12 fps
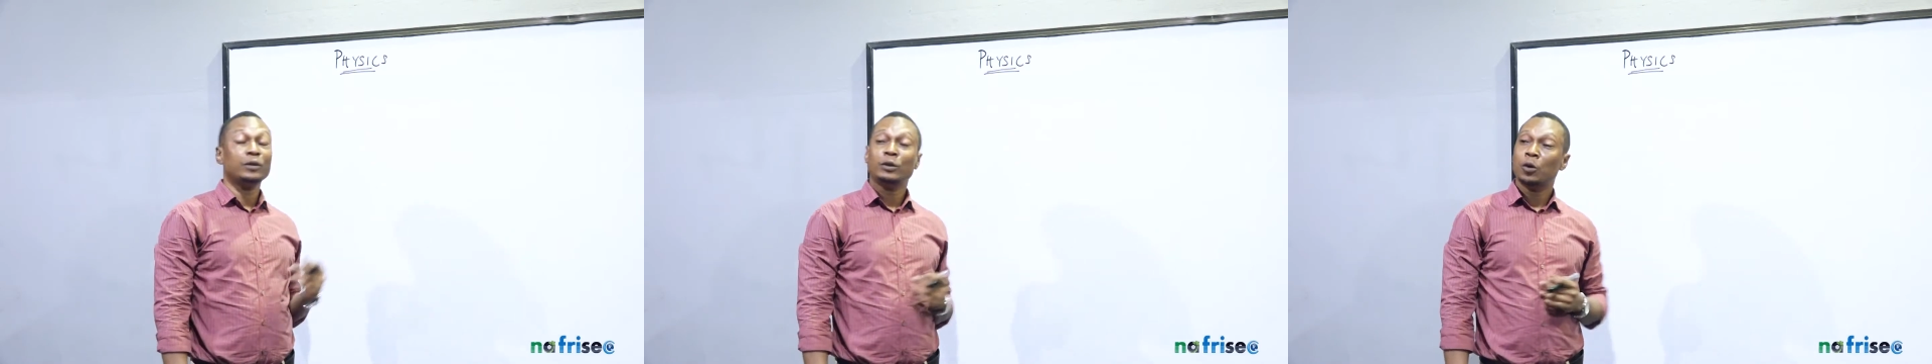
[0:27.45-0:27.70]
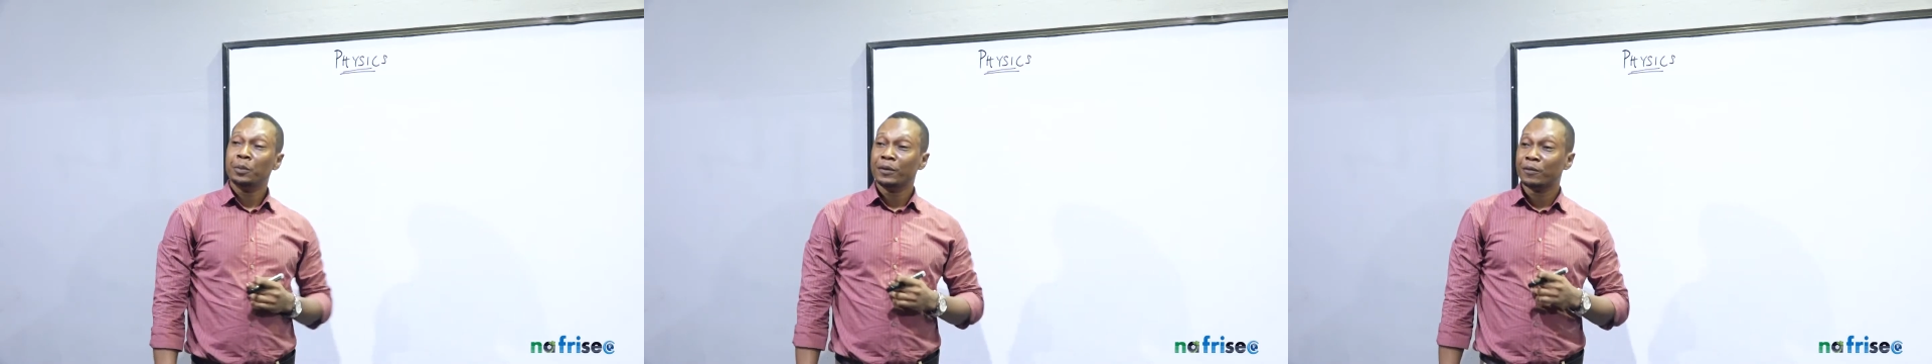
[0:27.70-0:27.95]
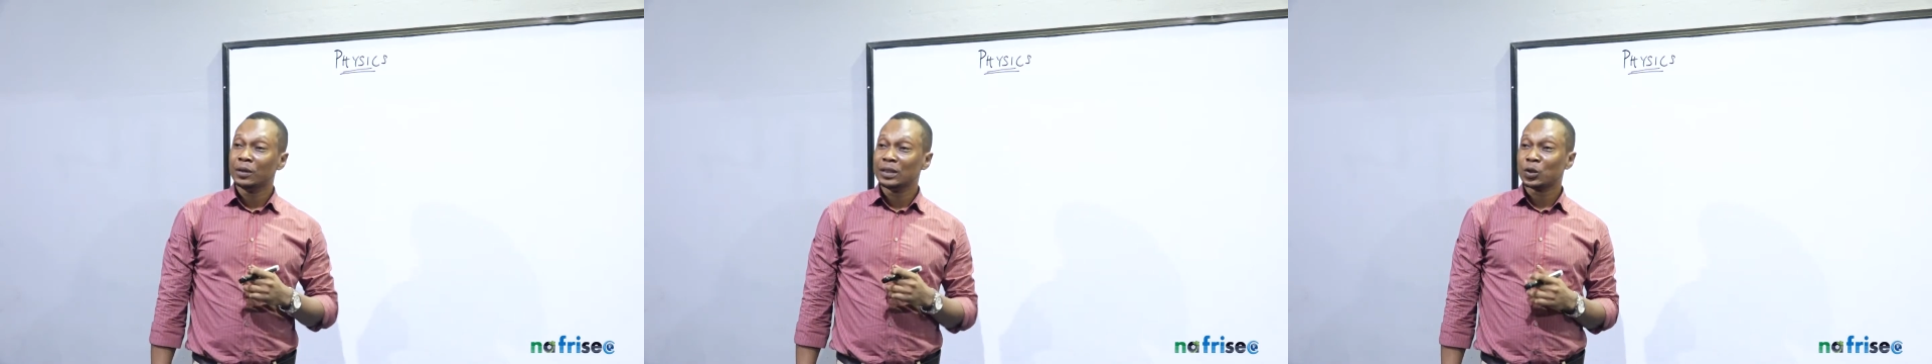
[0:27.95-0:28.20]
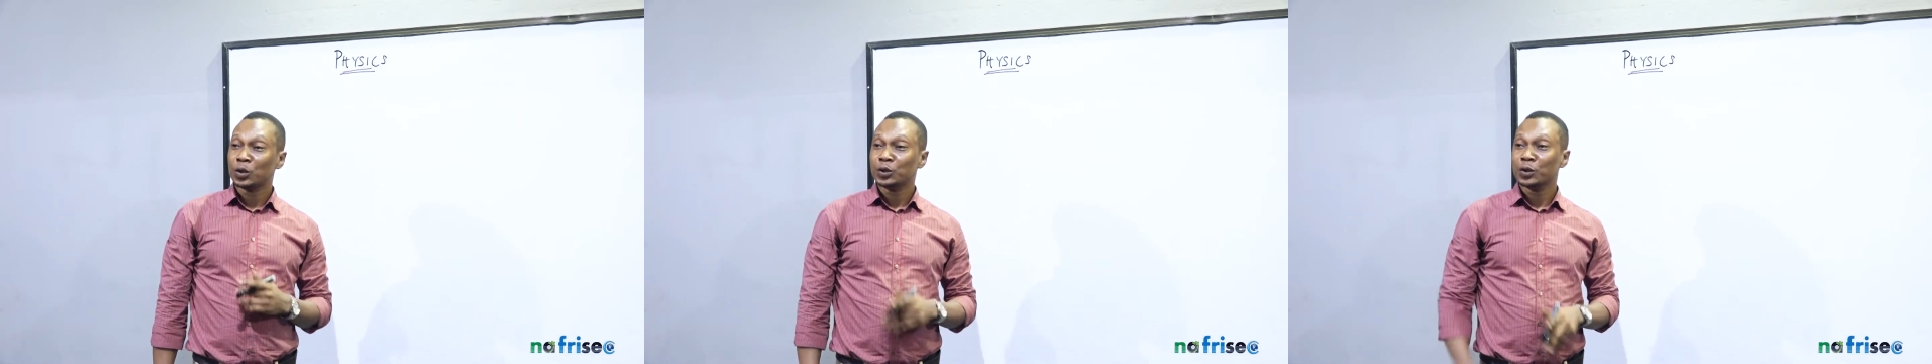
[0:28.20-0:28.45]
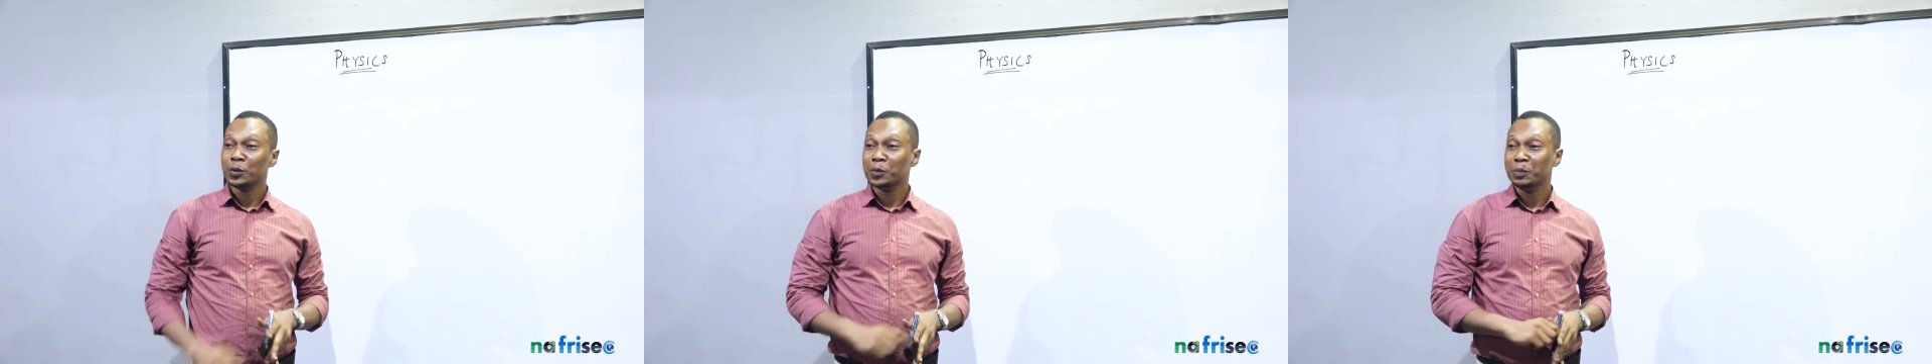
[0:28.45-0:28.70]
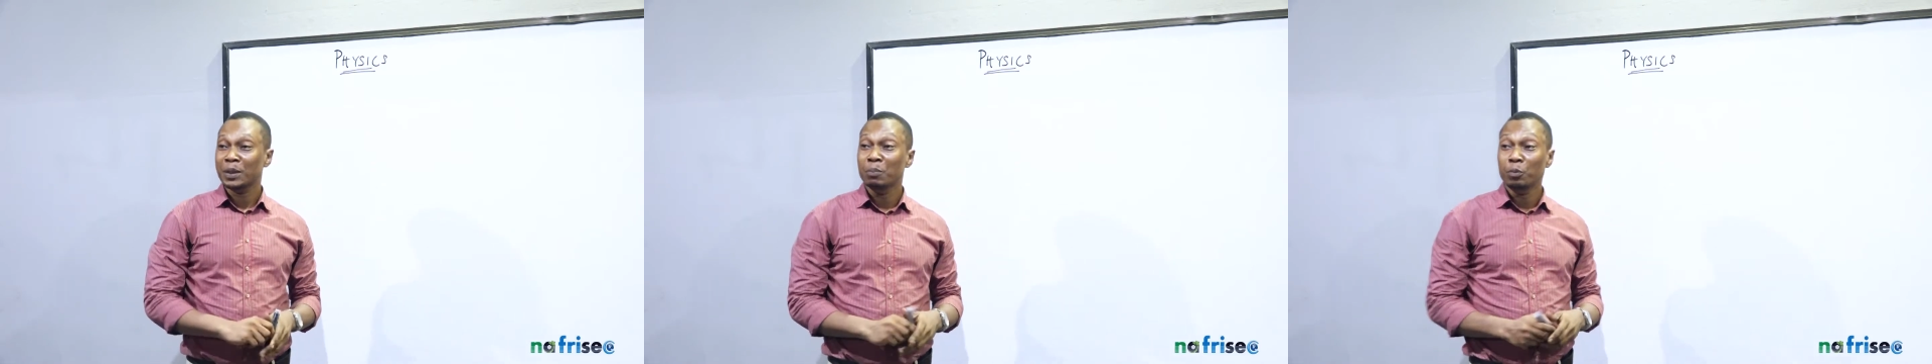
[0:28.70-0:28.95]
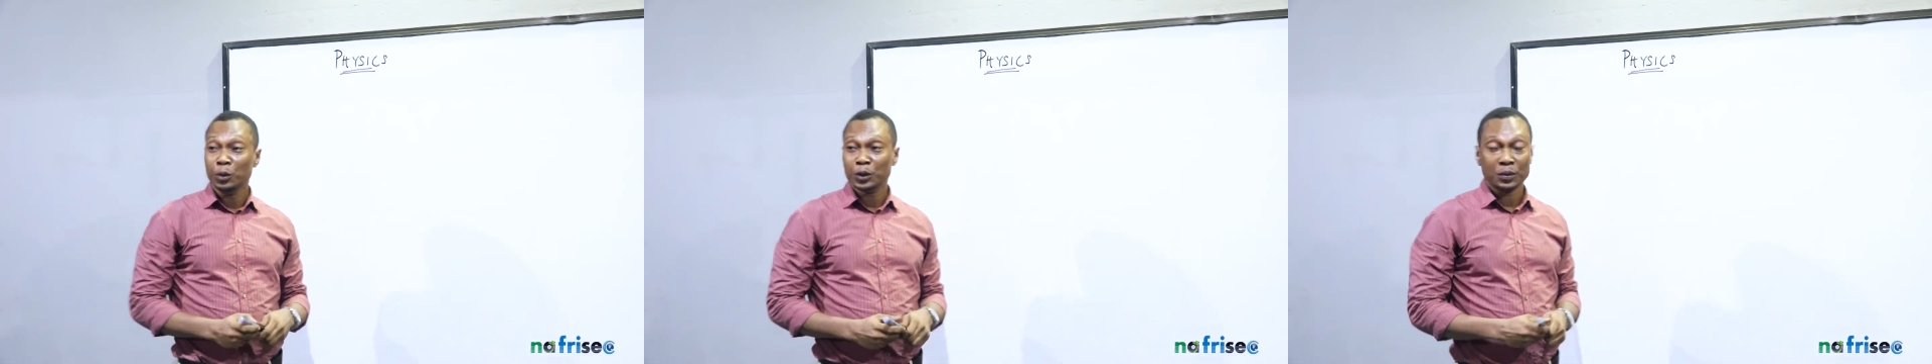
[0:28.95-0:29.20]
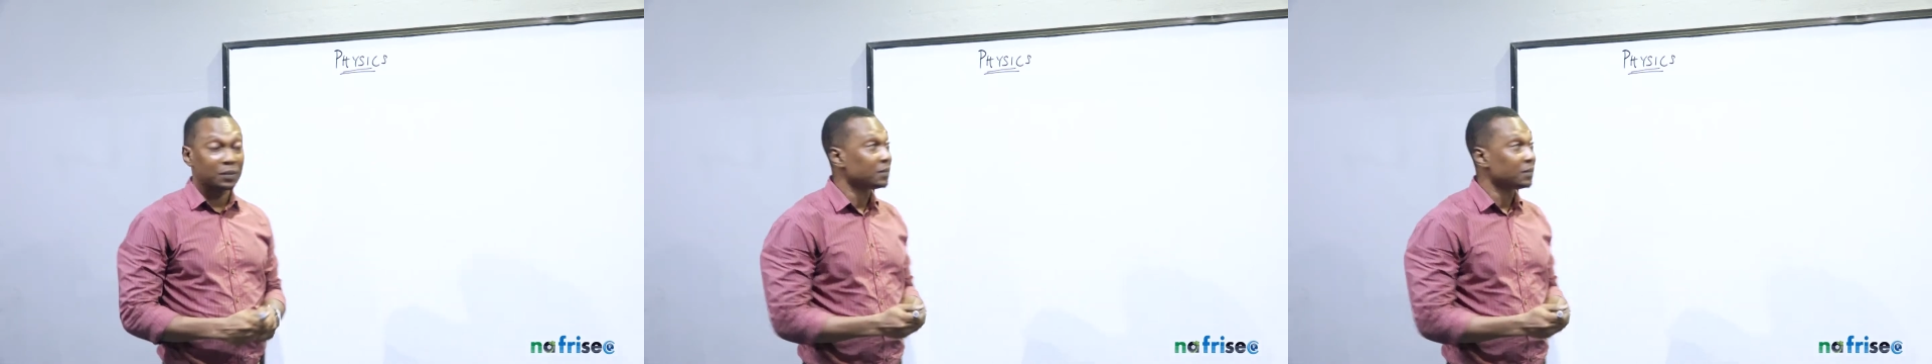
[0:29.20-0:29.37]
topic for discussion will be motion.